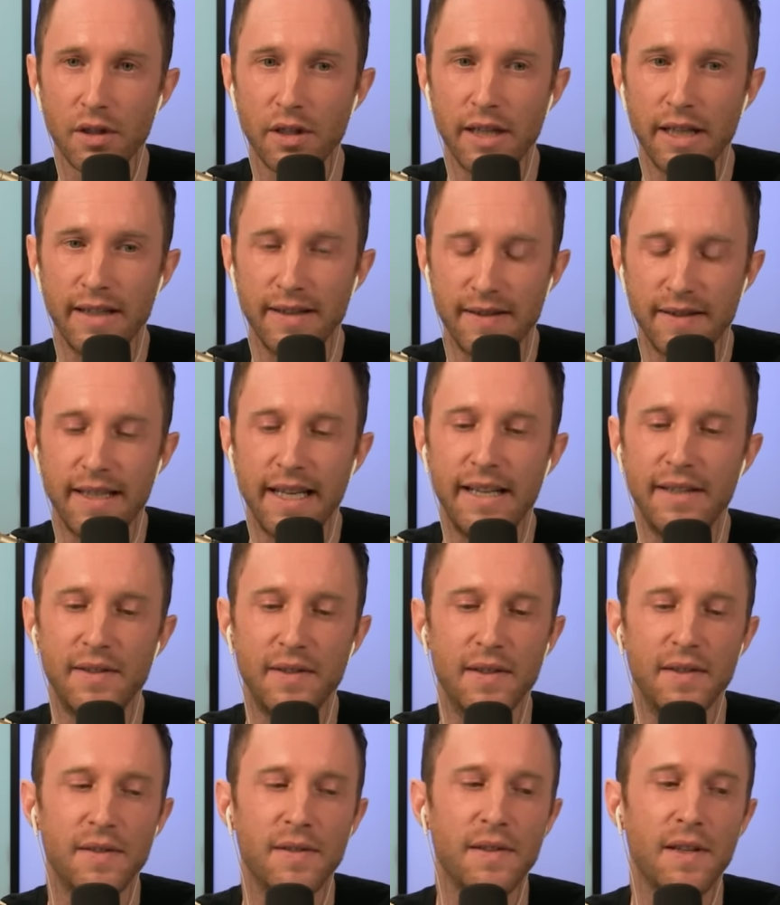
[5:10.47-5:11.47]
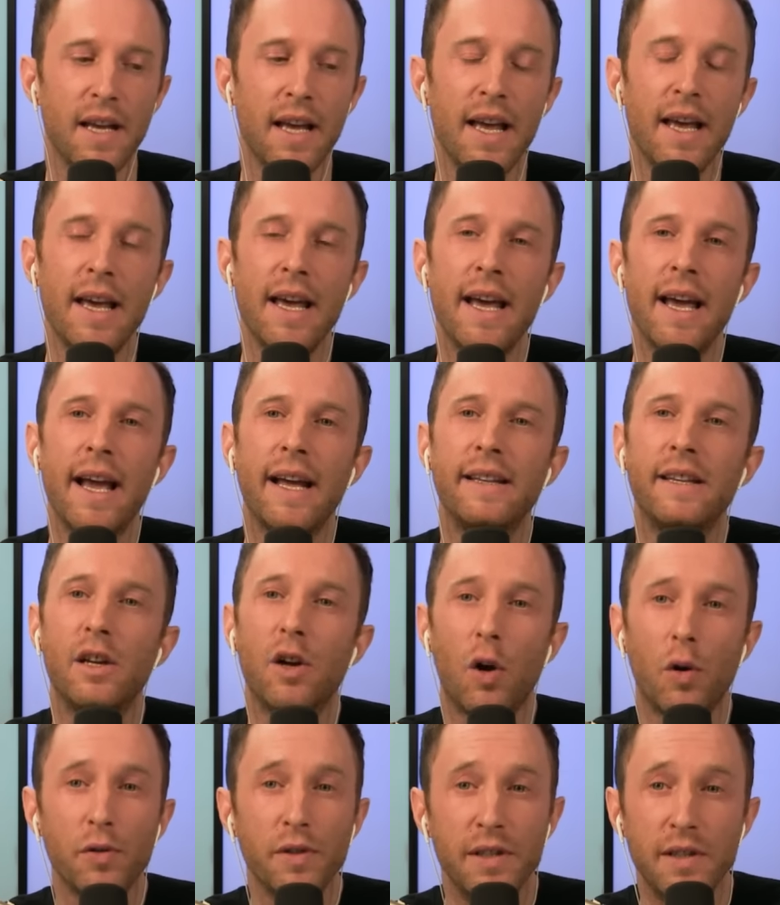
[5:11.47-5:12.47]
in stasis, and then
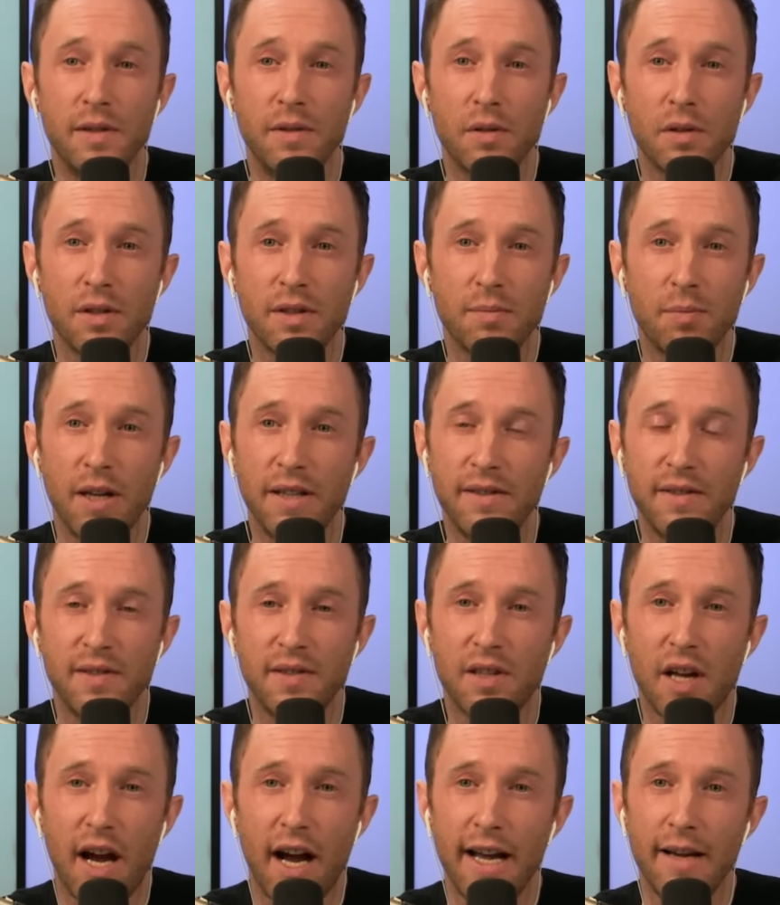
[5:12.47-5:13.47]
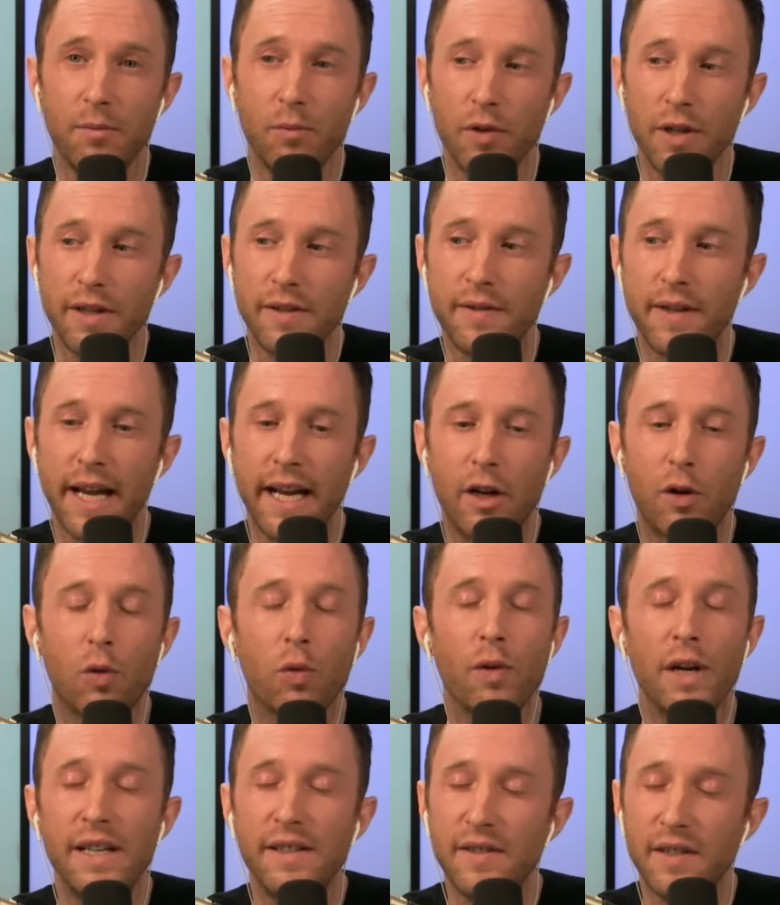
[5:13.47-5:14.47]
only spends his time with a
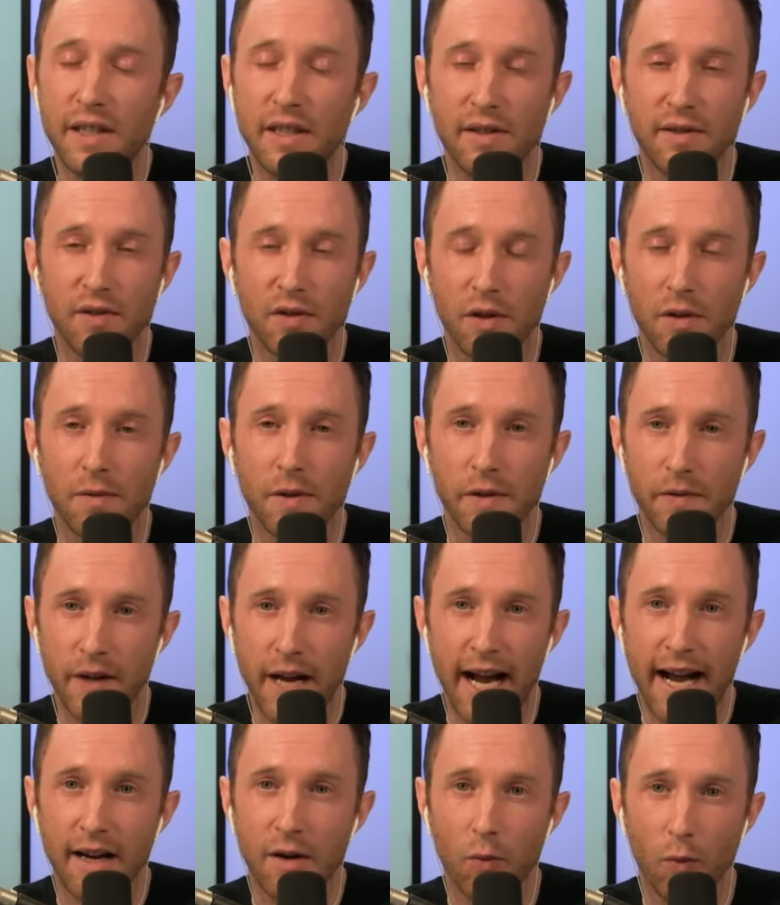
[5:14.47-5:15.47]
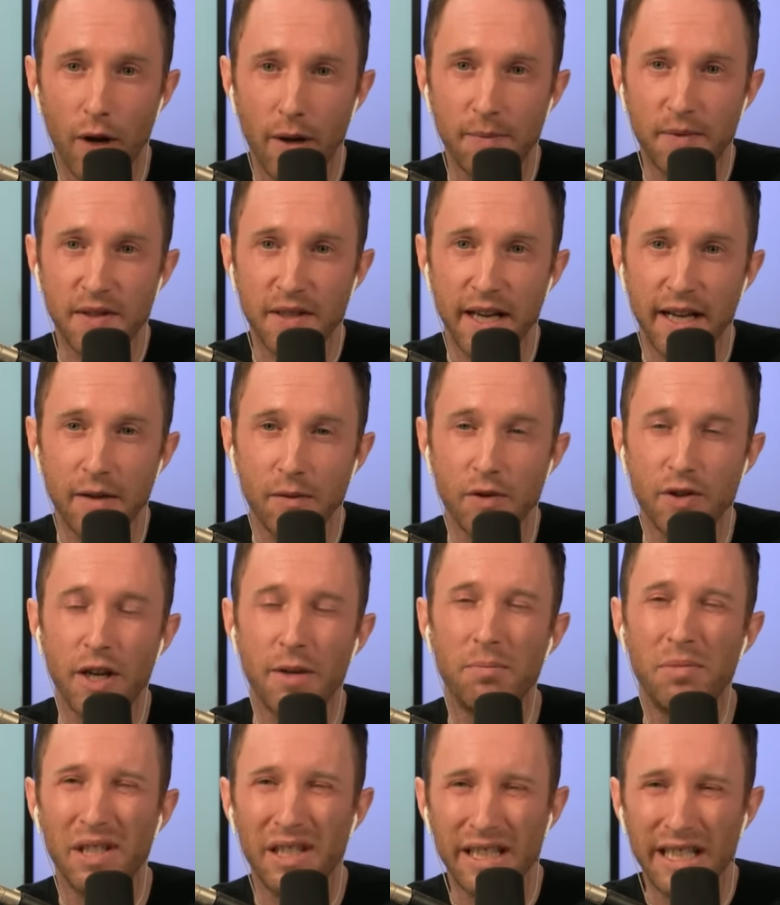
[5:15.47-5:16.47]
crazy conservative hack website, which I
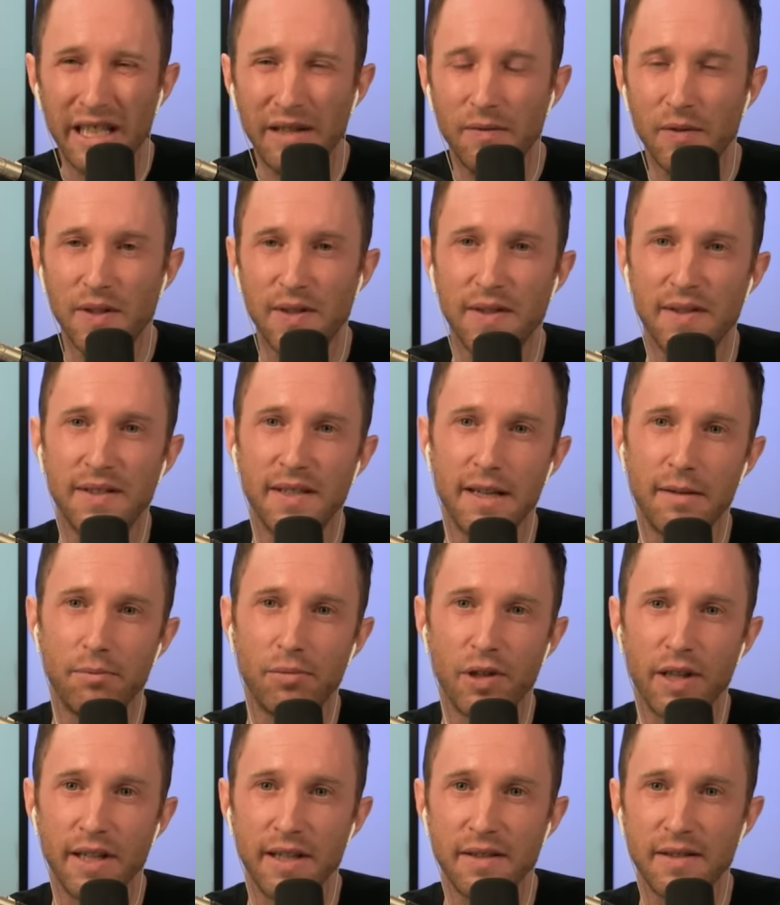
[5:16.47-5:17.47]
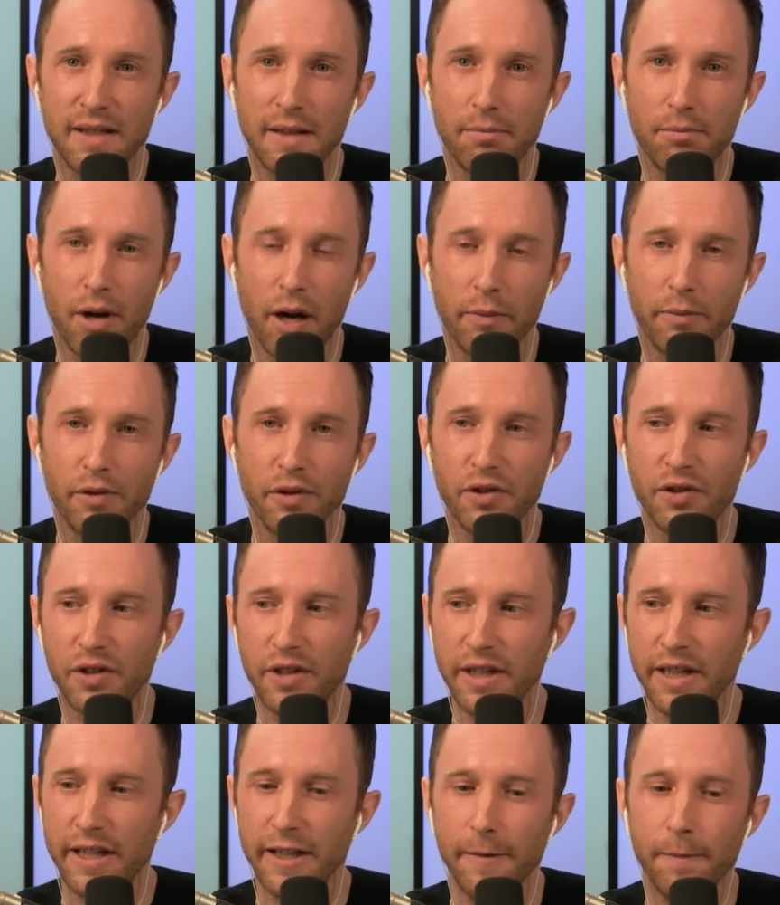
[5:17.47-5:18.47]
believe is the same place that published
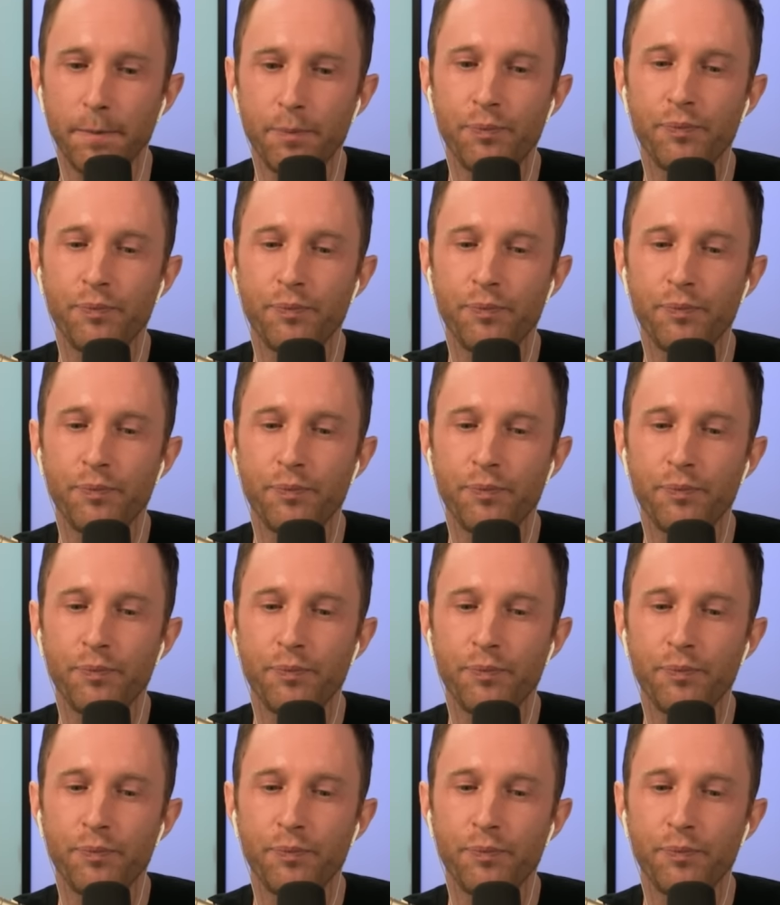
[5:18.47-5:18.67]
the